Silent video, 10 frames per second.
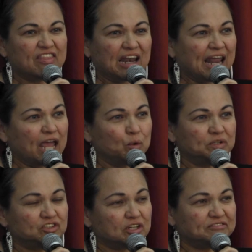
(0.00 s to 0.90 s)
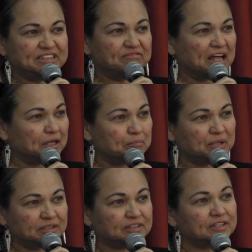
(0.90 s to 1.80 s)
the language of
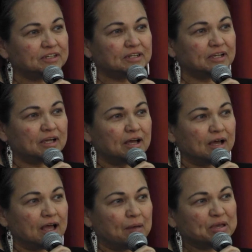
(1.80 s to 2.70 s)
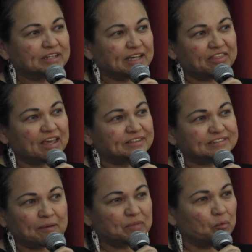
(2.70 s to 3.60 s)
development, because I think
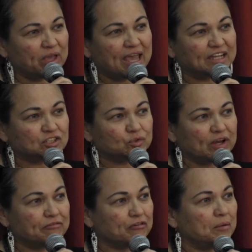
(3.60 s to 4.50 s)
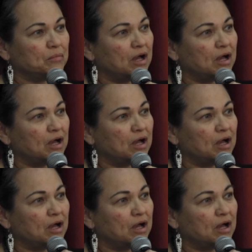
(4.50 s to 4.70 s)
it's something we can't stray from.